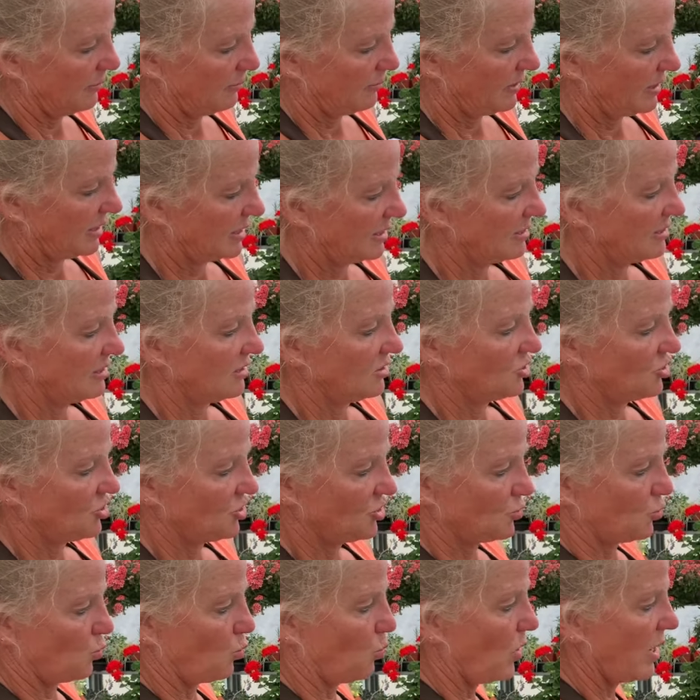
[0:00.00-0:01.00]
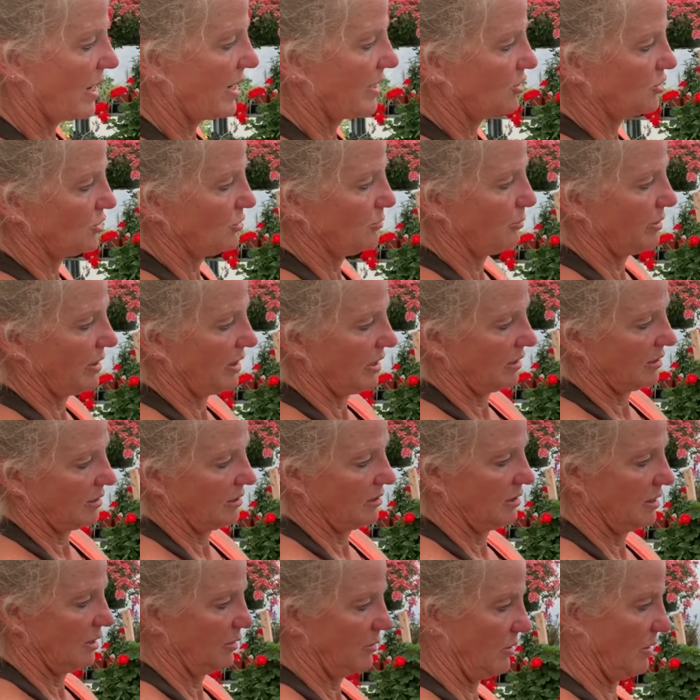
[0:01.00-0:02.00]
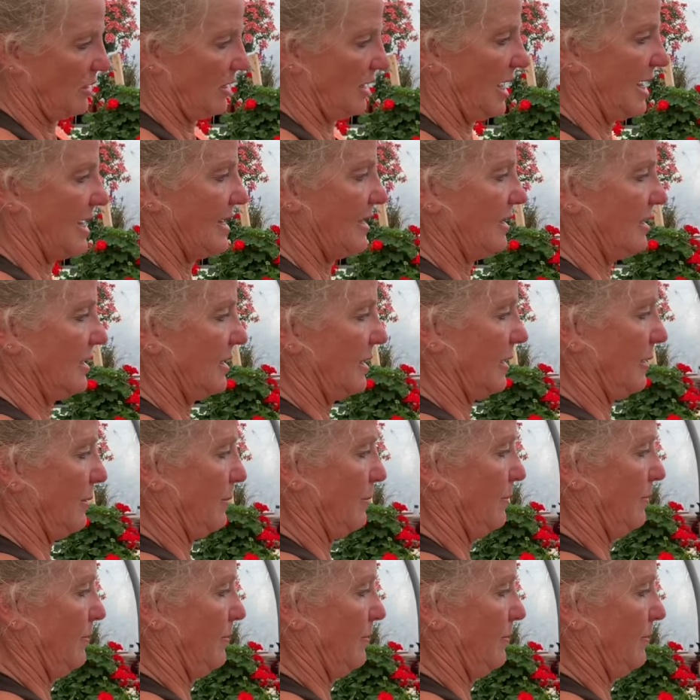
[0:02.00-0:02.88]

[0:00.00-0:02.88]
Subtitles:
because it's just way too big. I'll lighten it up.